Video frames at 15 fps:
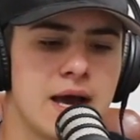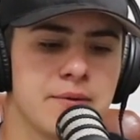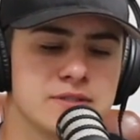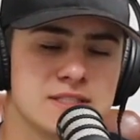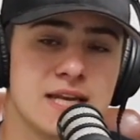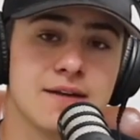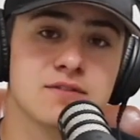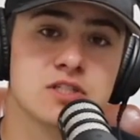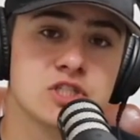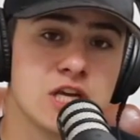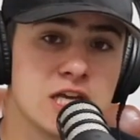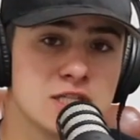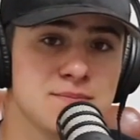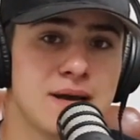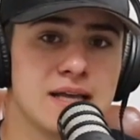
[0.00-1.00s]
I was going to have to
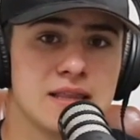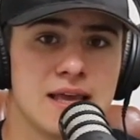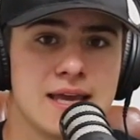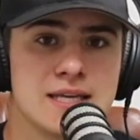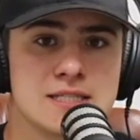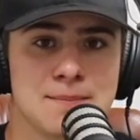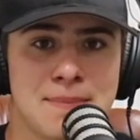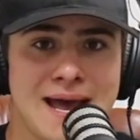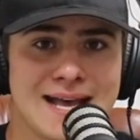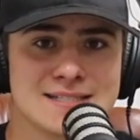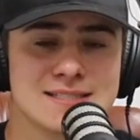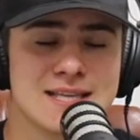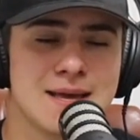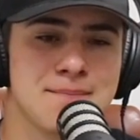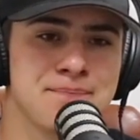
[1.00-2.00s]
change my lane to
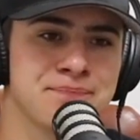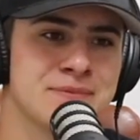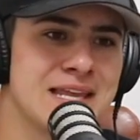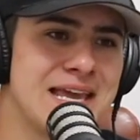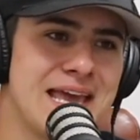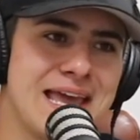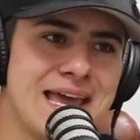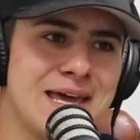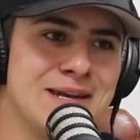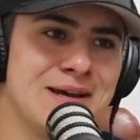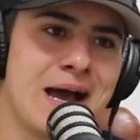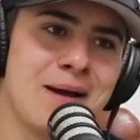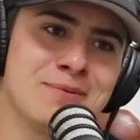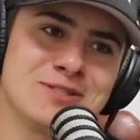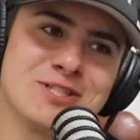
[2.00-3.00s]
pass them, and
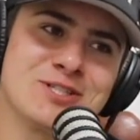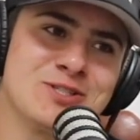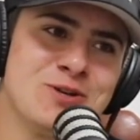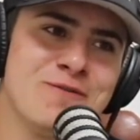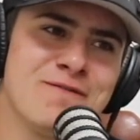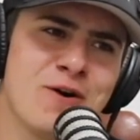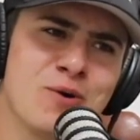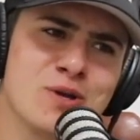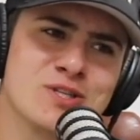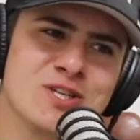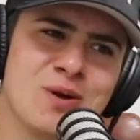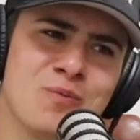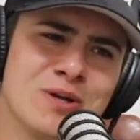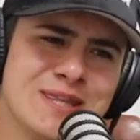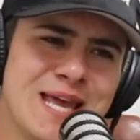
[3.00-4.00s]
I was just too focused
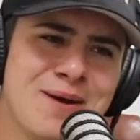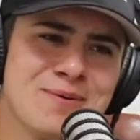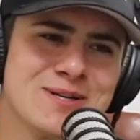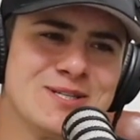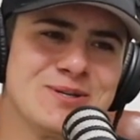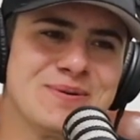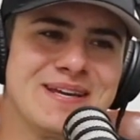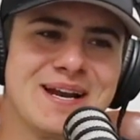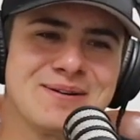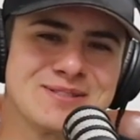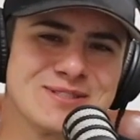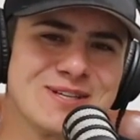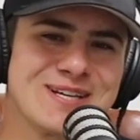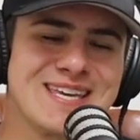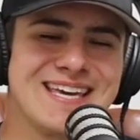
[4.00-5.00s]
on what they were doing. I
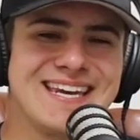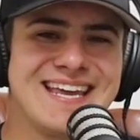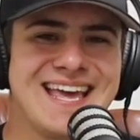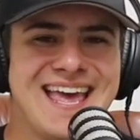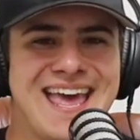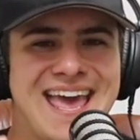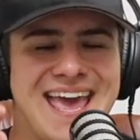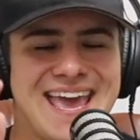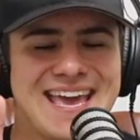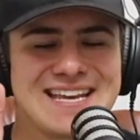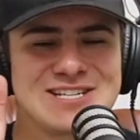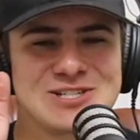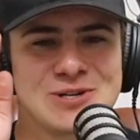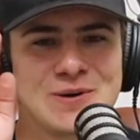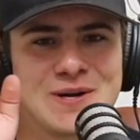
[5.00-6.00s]
was looking,
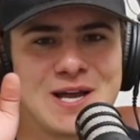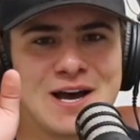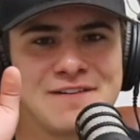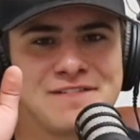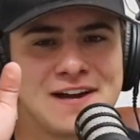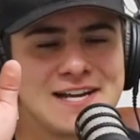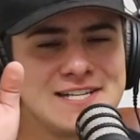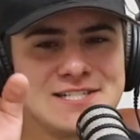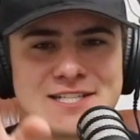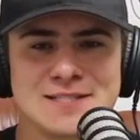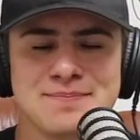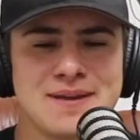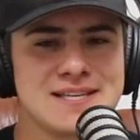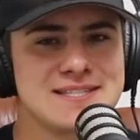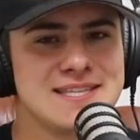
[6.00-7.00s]
and sure enough, I
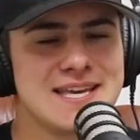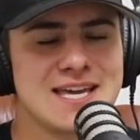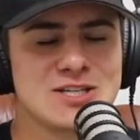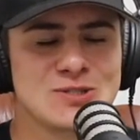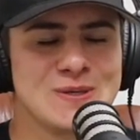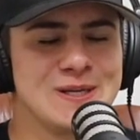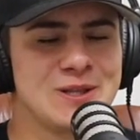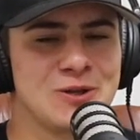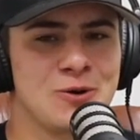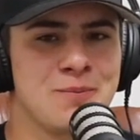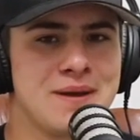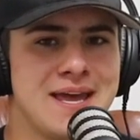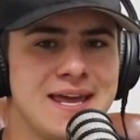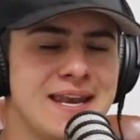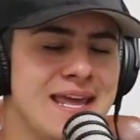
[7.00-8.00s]
just missed the entry a little
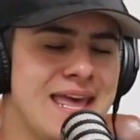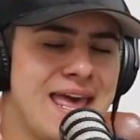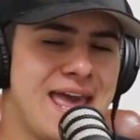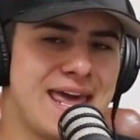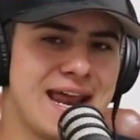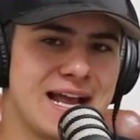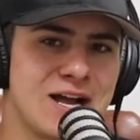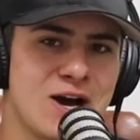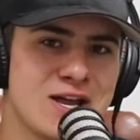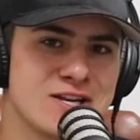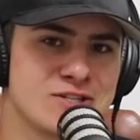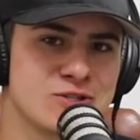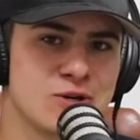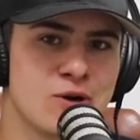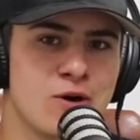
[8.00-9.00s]
bit, and at
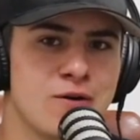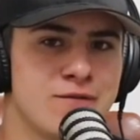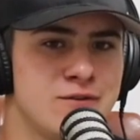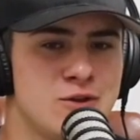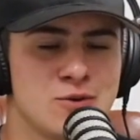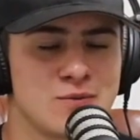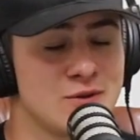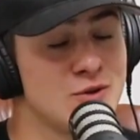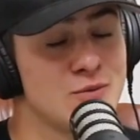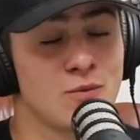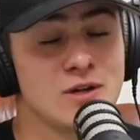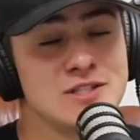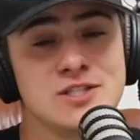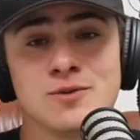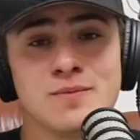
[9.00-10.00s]
Cottage Grove, you
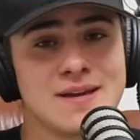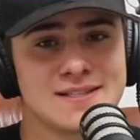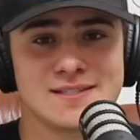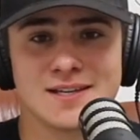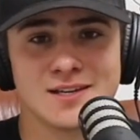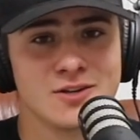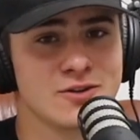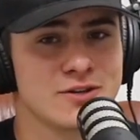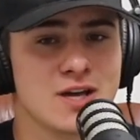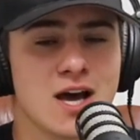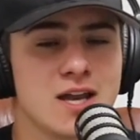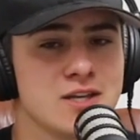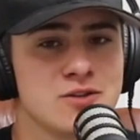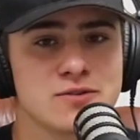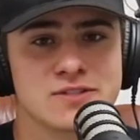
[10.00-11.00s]
once you miss it, you're
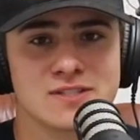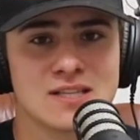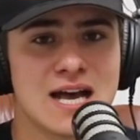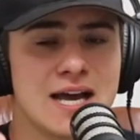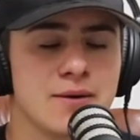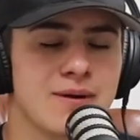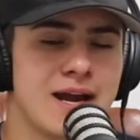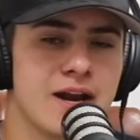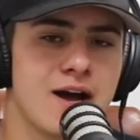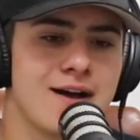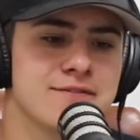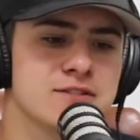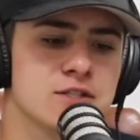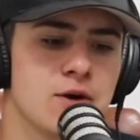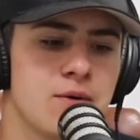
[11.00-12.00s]
done. You slide right
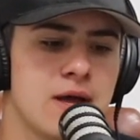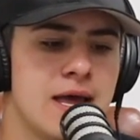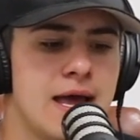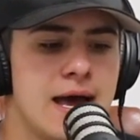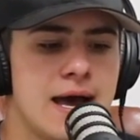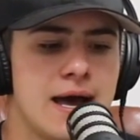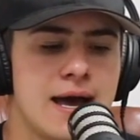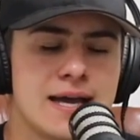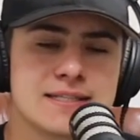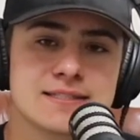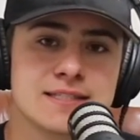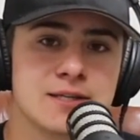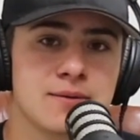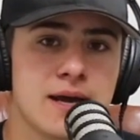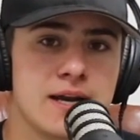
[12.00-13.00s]
off. So I
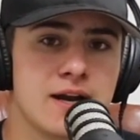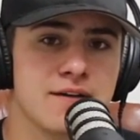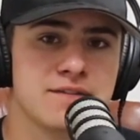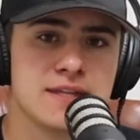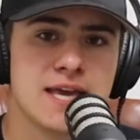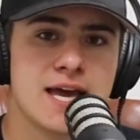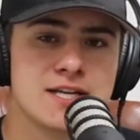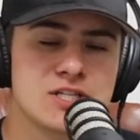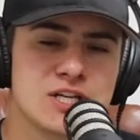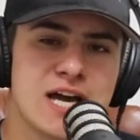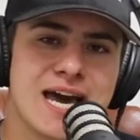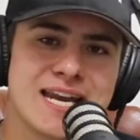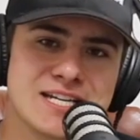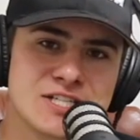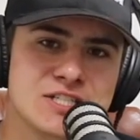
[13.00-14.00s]
slid right off the edge and
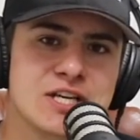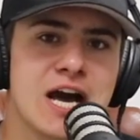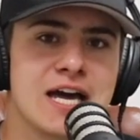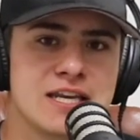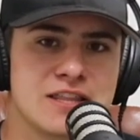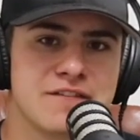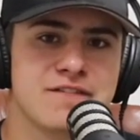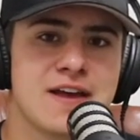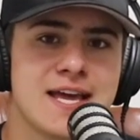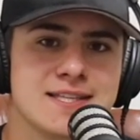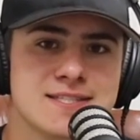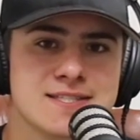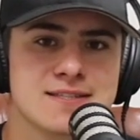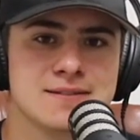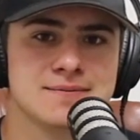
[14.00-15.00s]
kind of just got into the
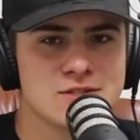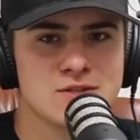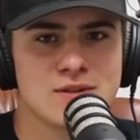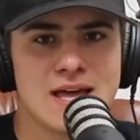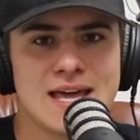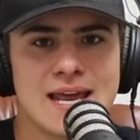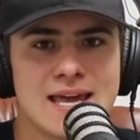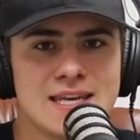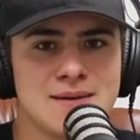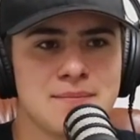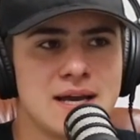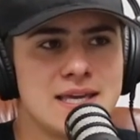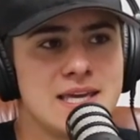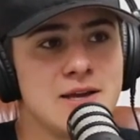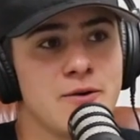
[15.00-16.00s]
fence. So that ended
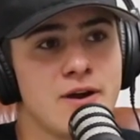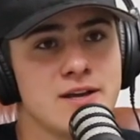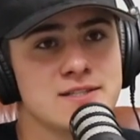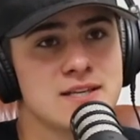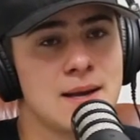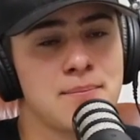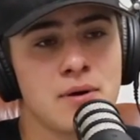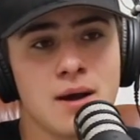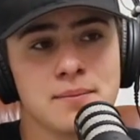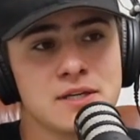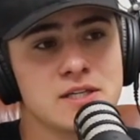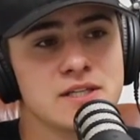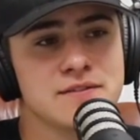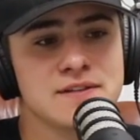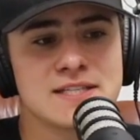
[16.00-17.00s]
my heat race. I probably
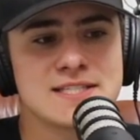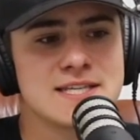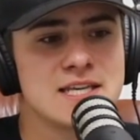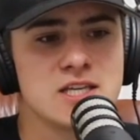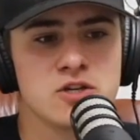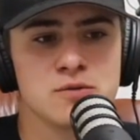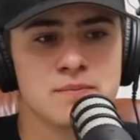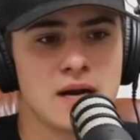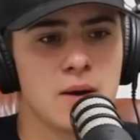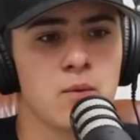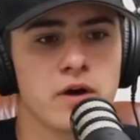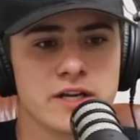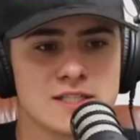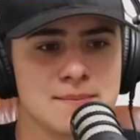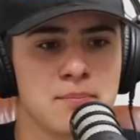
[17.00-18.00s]
could have continued, but I
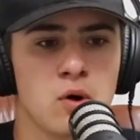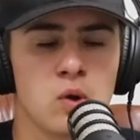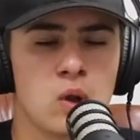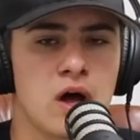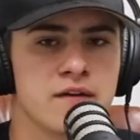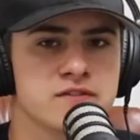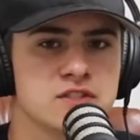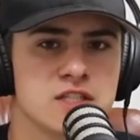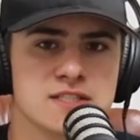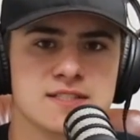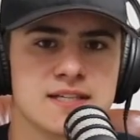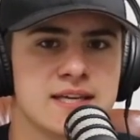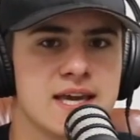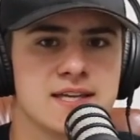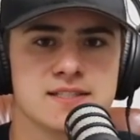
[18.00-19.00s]
wanted to pull off
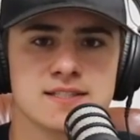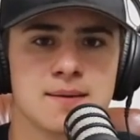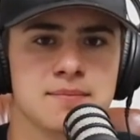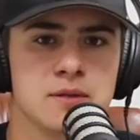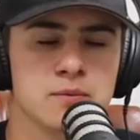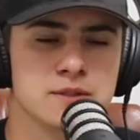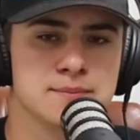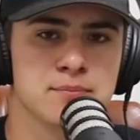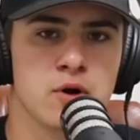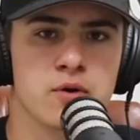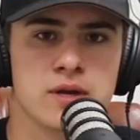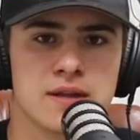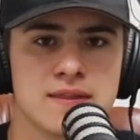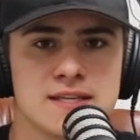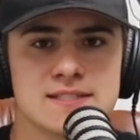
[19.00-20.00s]
just in case something was
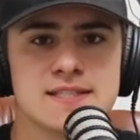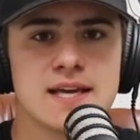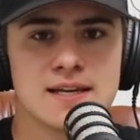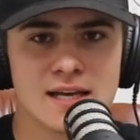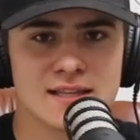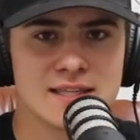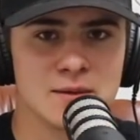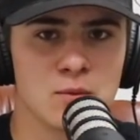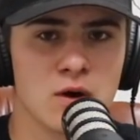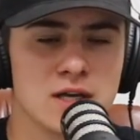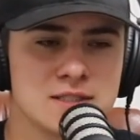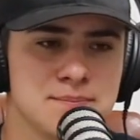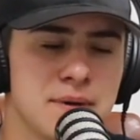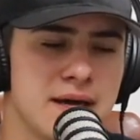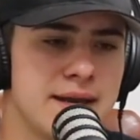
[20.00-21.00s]
broken. They said nothing
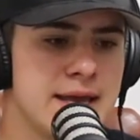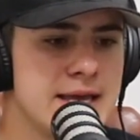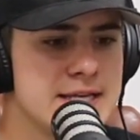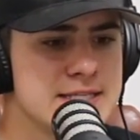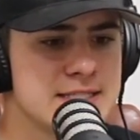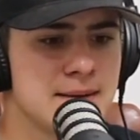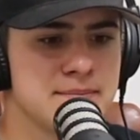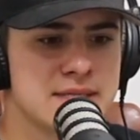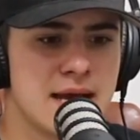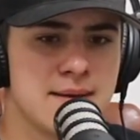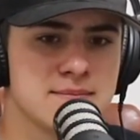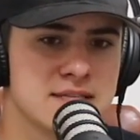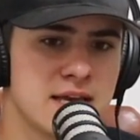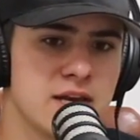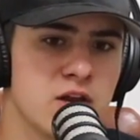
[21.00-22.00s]
was, but
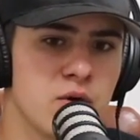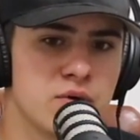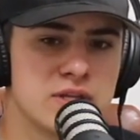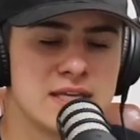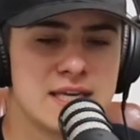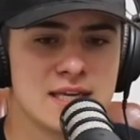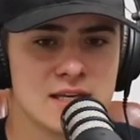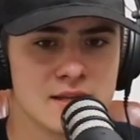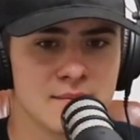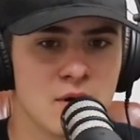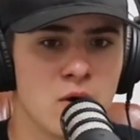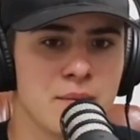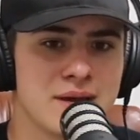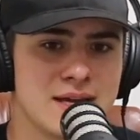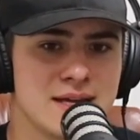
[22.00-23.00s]
sometimes I know in the heat of the
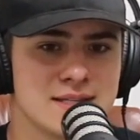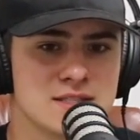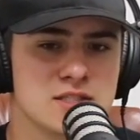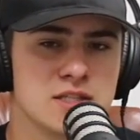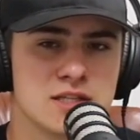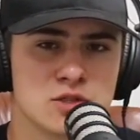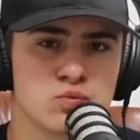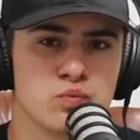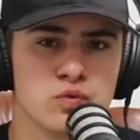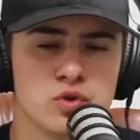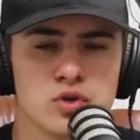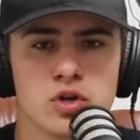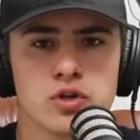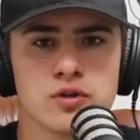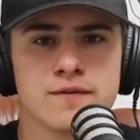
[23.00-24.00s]
moment, it's if
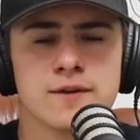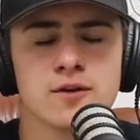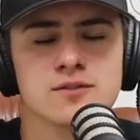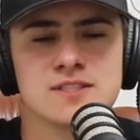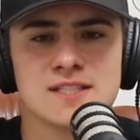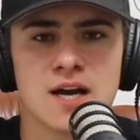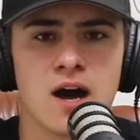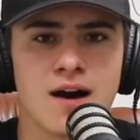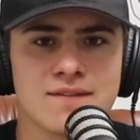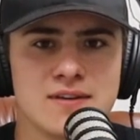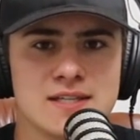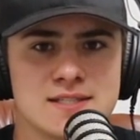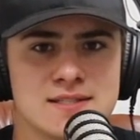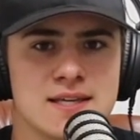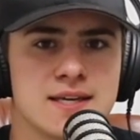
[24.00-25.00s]
you don't see
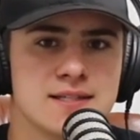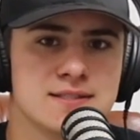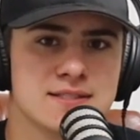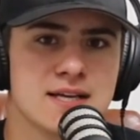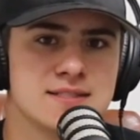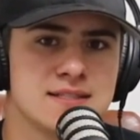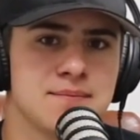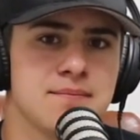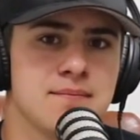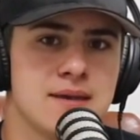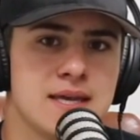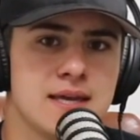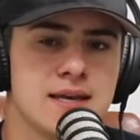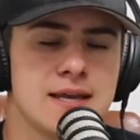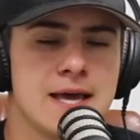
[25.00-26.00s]
obvious things, doesn't
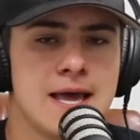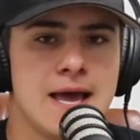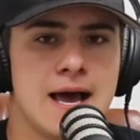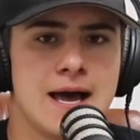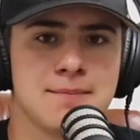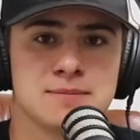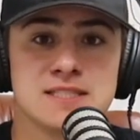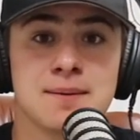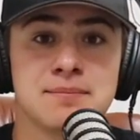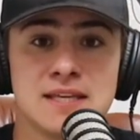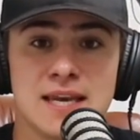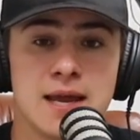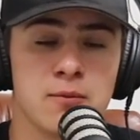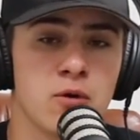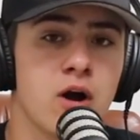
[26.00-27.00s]
mean
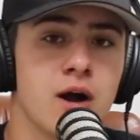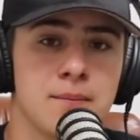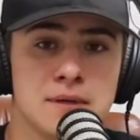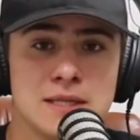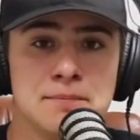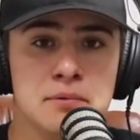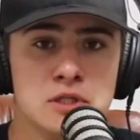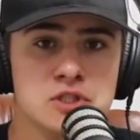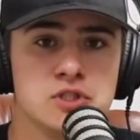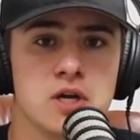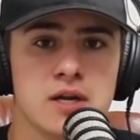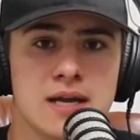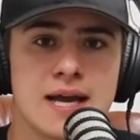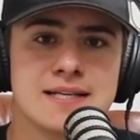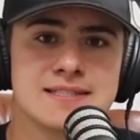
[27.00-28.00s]
something ain't wrong. But the push
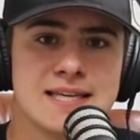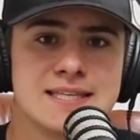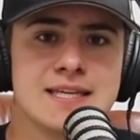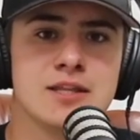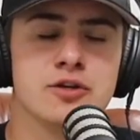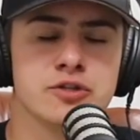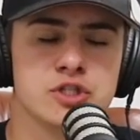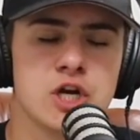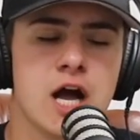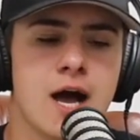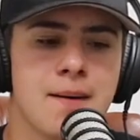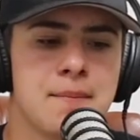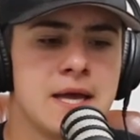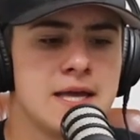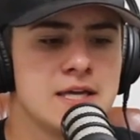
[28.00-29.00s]
truck guys, they did their
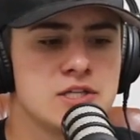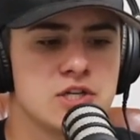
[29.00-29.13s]
job.